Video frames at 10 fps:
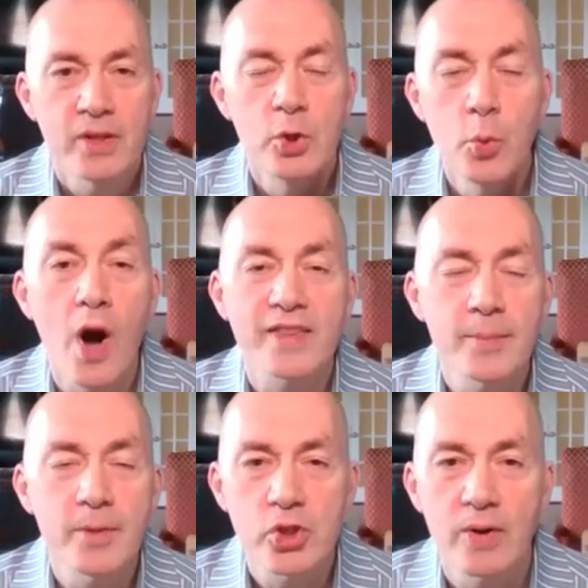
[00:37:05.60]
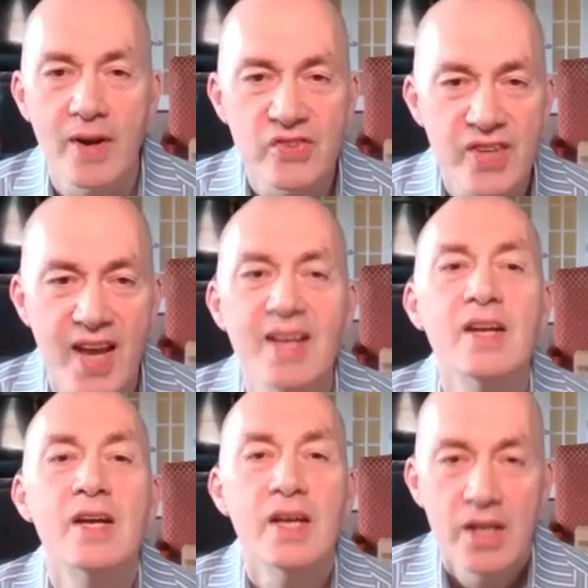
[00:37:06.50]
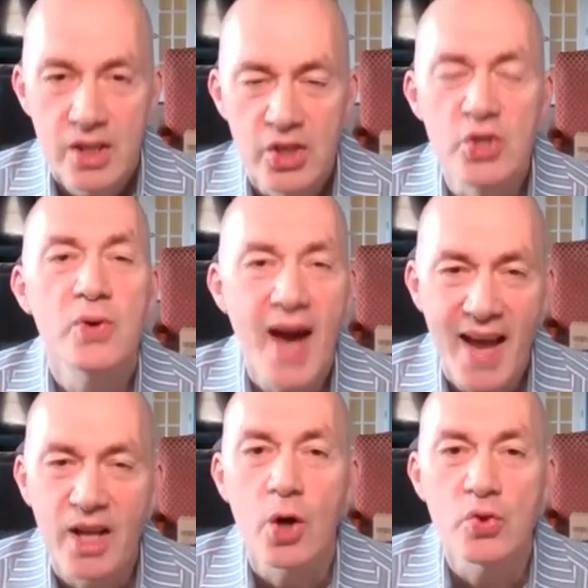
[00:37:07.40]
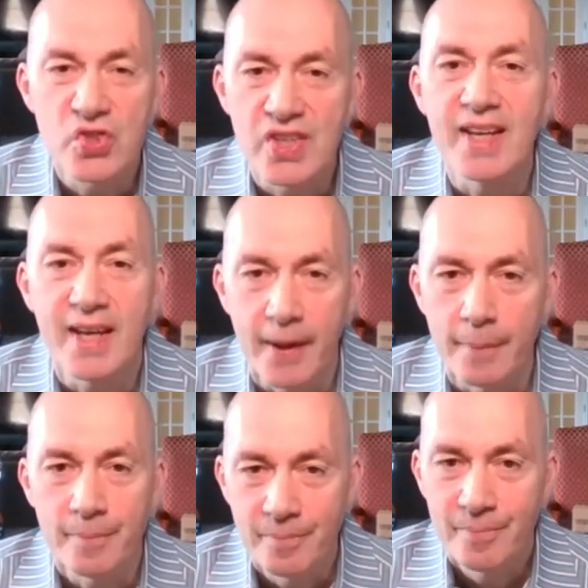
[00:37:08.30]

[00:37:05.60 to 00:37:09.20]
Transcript: you want them to turn around and say, you got to go see him